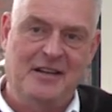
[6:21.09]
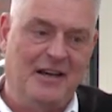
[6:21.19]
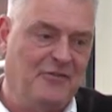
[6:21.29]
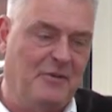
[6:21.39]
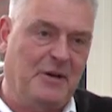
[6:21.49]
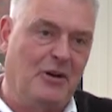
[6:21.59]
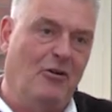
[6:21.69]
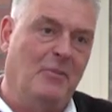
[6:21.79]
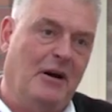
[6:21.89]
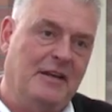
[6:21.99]
I've got my
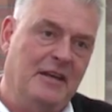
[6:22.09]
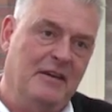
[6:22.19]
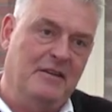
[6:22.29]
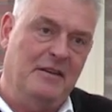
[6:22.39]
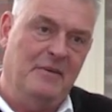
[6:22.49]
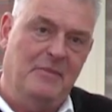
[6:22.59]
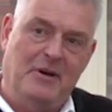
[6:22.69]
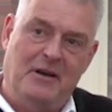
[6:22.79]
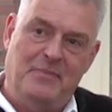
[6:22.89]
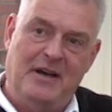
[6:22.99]
coal mine here in
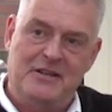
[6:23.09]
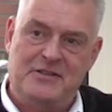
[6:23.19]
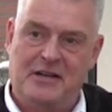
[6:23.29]
my patch